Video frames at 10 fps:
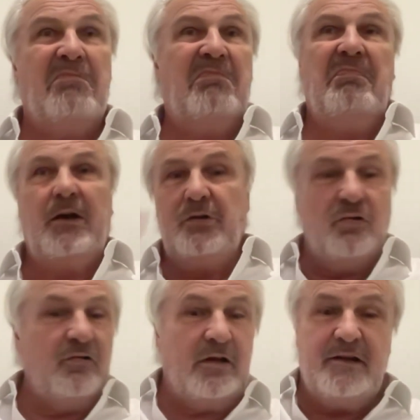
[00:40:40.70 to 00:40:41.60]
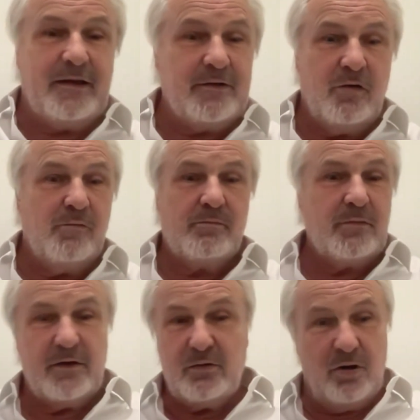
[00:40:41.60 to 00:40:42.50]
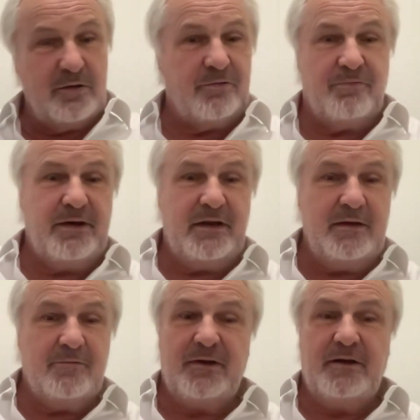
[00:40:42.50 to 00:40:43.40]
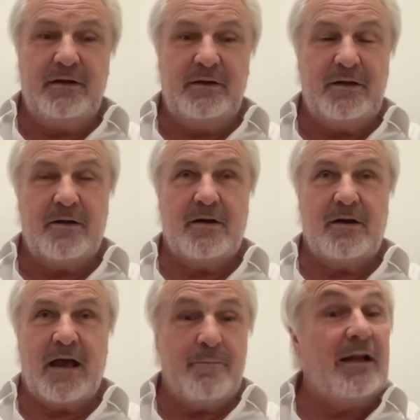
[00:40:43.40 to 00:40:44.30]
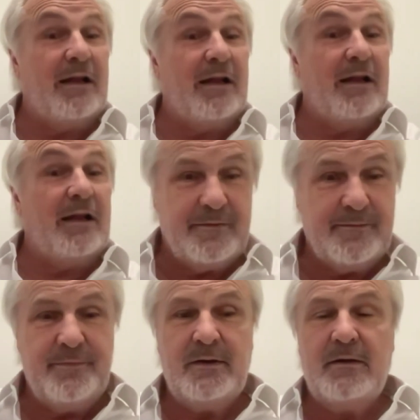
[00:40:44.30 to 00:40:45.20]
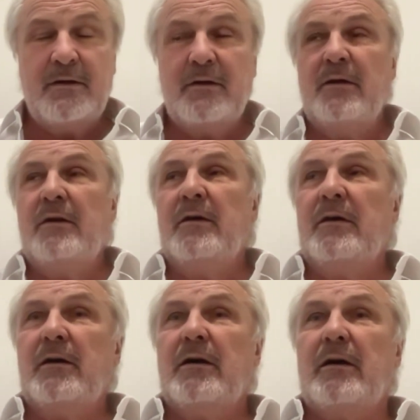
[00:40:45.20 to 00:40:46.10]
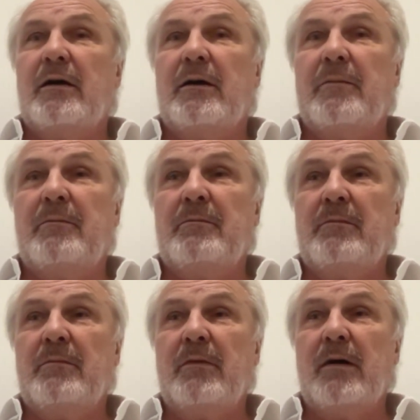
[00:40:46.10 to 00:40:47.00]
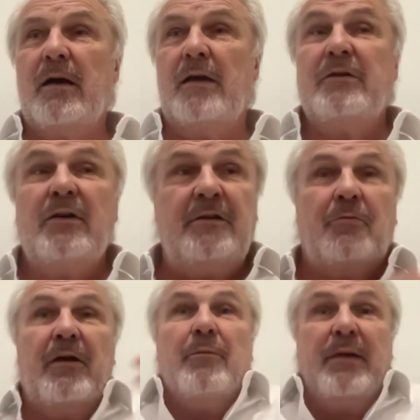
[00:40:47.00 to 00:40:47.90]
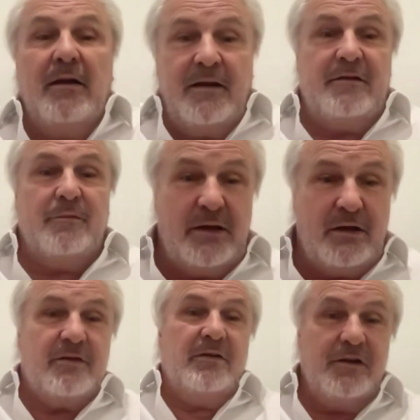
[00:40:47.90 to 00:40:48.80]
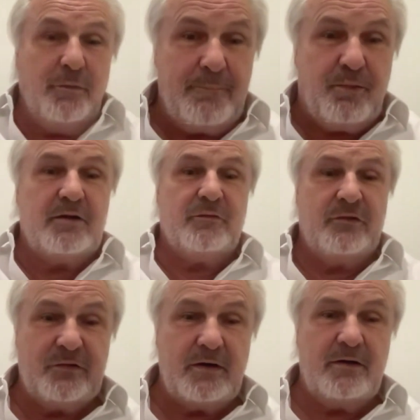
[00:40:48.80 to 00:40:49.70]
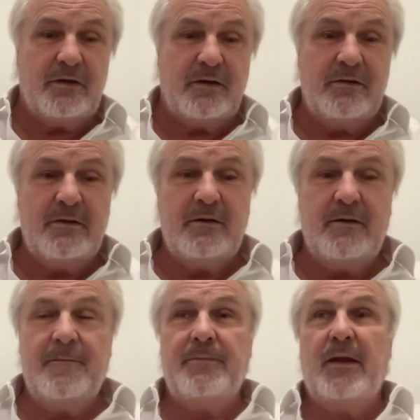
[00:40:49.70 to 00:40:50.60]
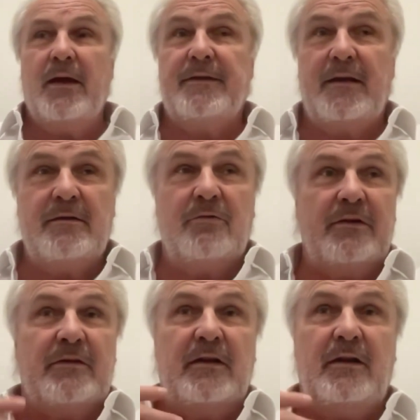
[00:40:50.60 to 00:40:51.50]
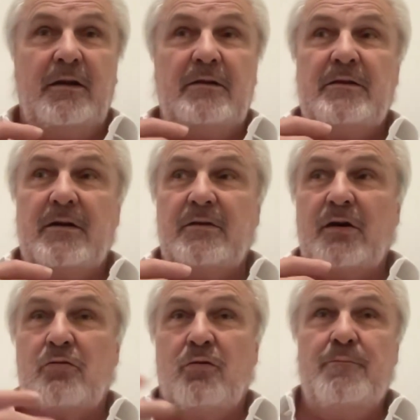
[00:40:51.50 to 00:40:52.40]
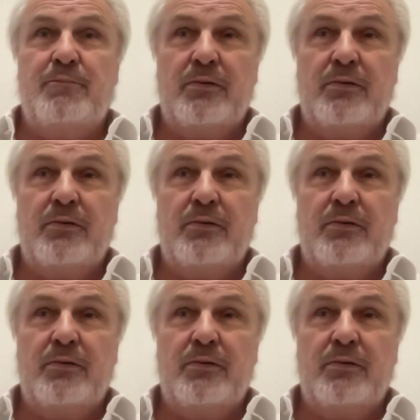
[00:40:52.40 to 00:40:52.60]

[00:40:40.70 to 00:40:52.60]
they're usually sent home and not rehabilitated. And you need to rehabilitate them because they need to be part of society. And then there is the group